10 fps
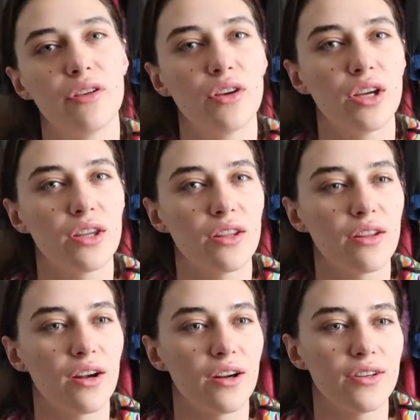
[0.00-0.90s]
you hear the
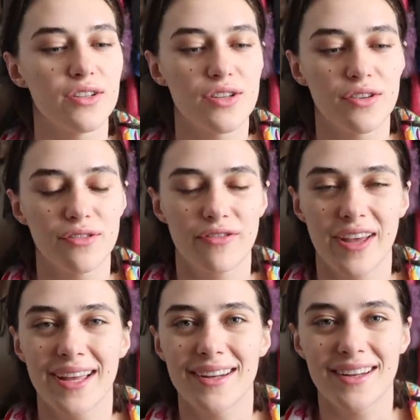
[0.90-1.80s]
large
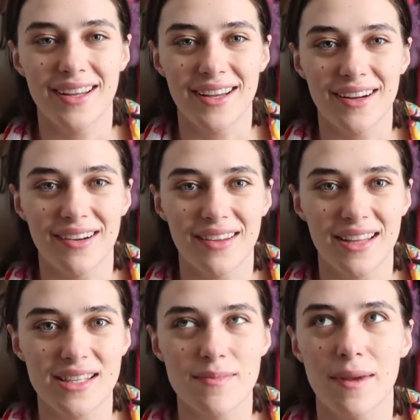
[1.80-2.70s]
fan in here,
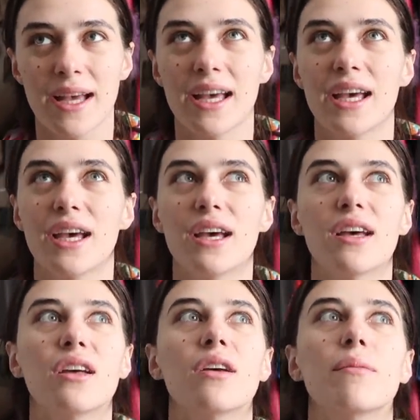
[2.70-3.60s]
that's my
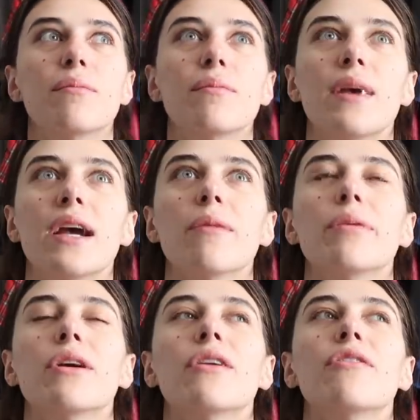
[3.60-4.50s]
air
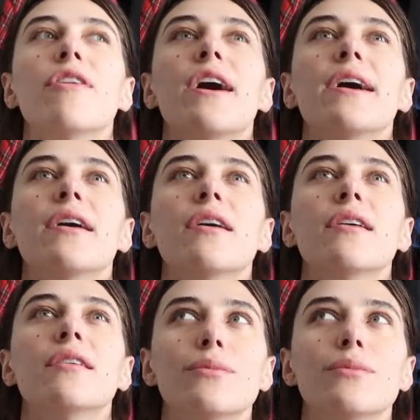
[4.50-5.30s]
purifier.